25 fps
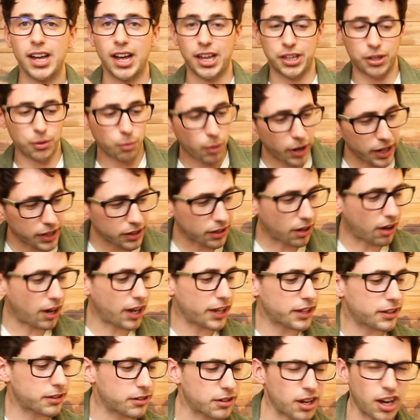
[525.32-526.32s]
And the way that
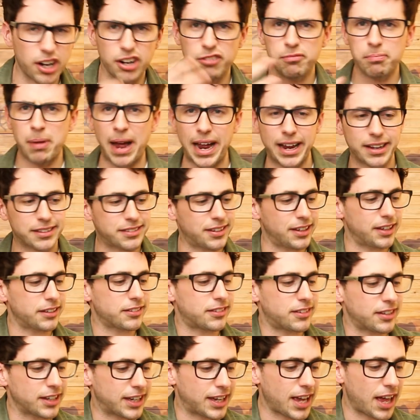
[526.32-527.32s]
I kind of packed it
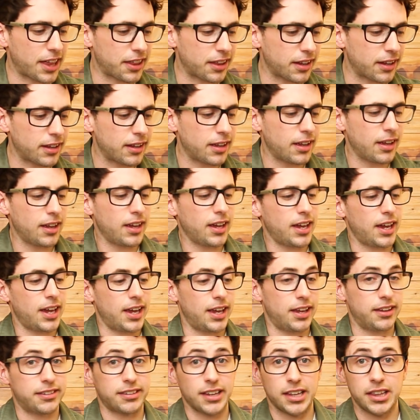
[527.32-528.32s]
together
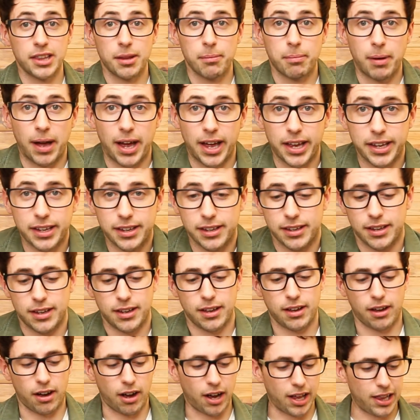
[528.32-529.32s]
is in the bag.
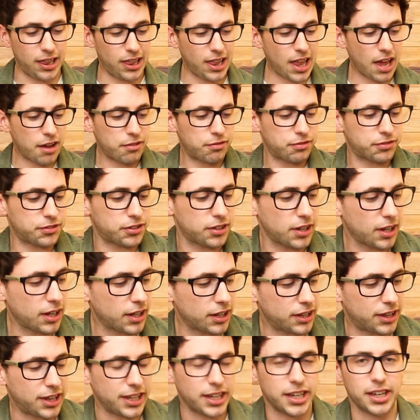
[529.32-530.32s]
I left
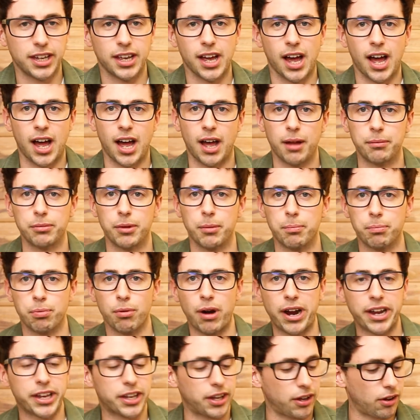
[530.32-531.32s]
the
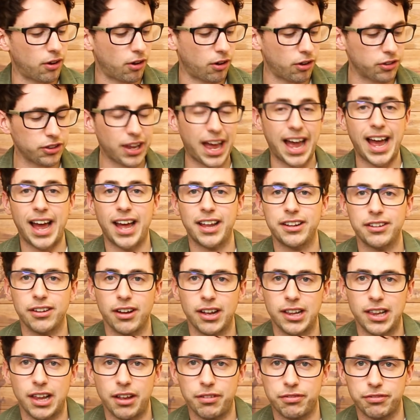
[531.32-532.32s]
bracket on, and
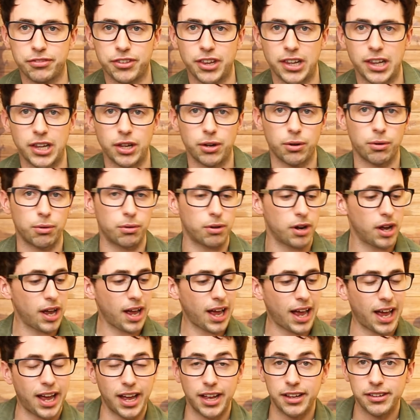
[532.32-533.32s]
I left the little
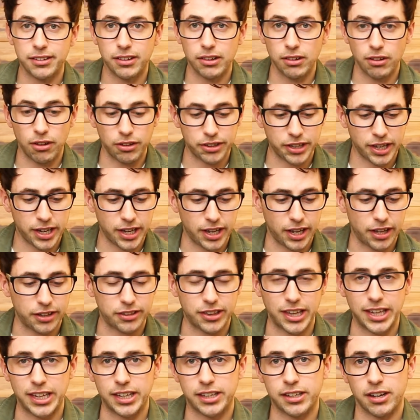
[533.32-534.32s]
handle on here,
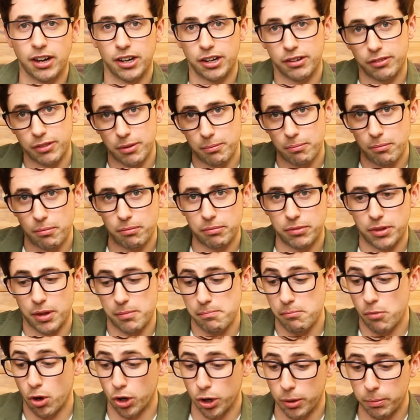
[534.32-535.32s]
the kind of the
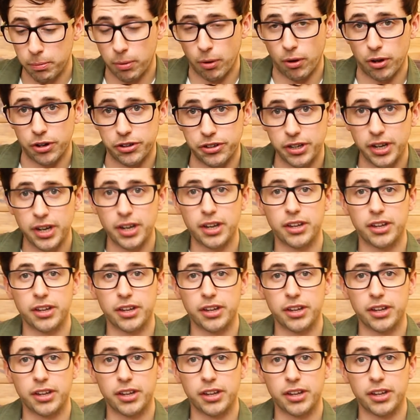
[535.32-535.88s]
monopod